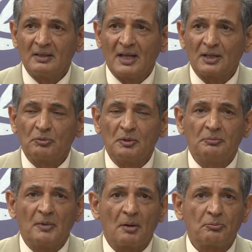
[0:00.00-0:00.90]
that would
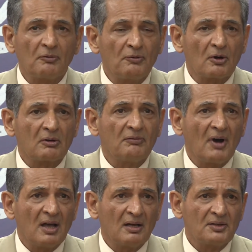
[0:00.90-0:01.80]
uh, provoke
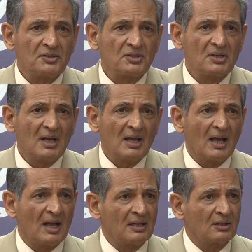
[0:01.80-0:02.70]
violence
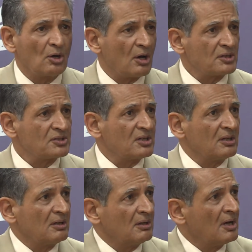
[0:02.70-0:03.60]
and cause
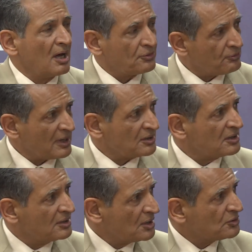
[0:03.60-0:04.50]
uh, a threat
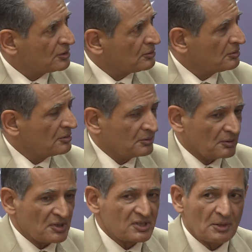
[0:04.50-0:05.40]
and danger to, to
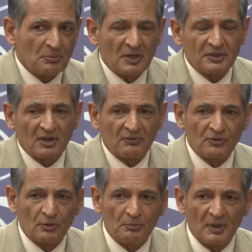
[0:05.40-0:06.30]
the stability of
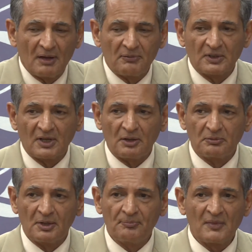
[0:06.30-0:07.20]
your beloved
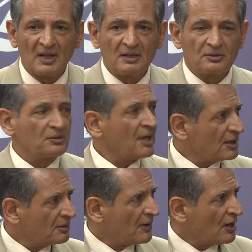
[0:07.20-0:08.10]
country. So
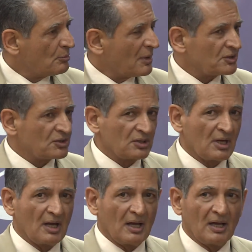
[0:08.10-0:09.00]
thank you very much
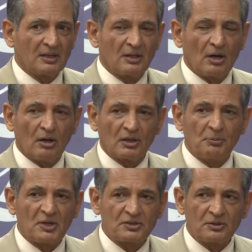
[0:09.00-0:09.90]
uh, and all the
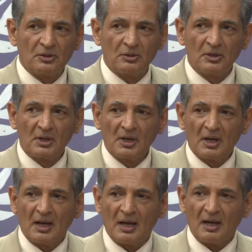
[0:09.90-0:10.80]
best to you.
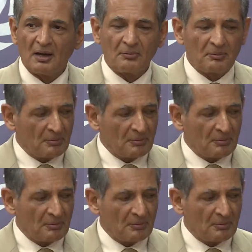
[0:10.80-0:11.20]
Uh,